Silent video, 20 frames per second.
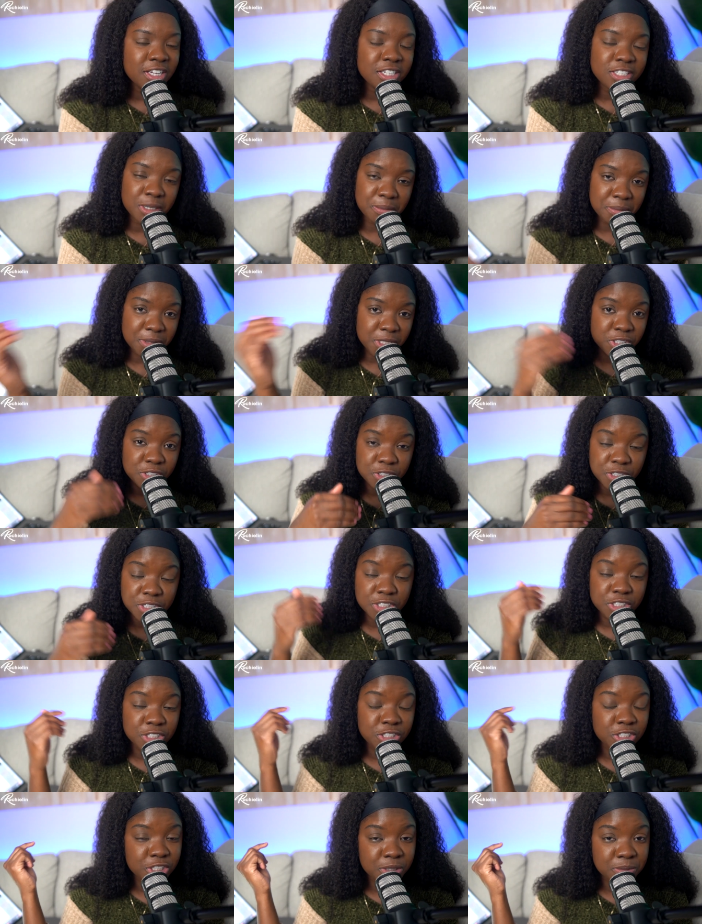So be sure
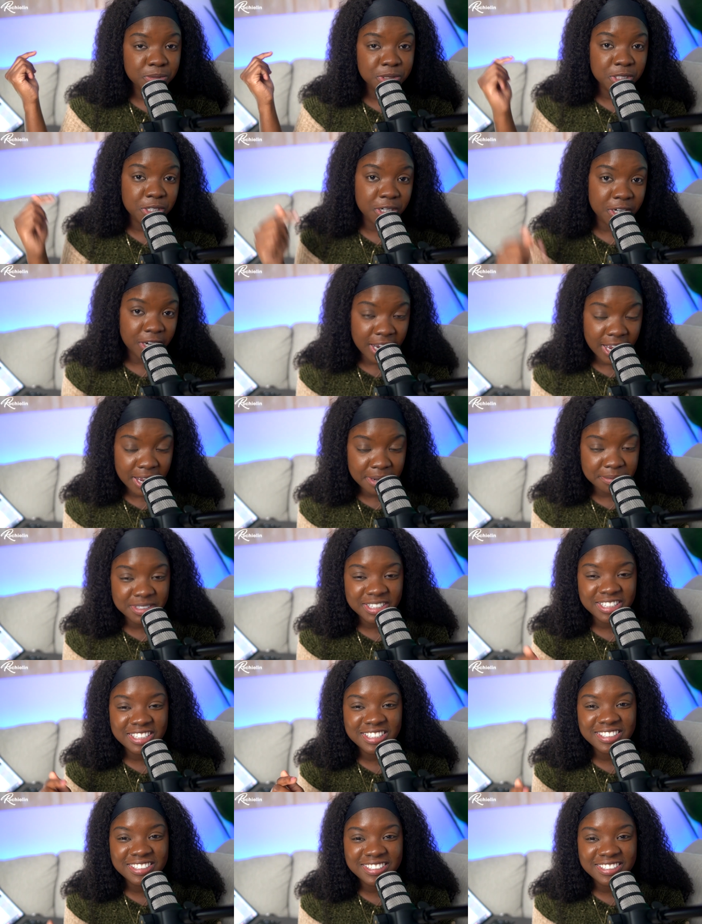to subscribe to this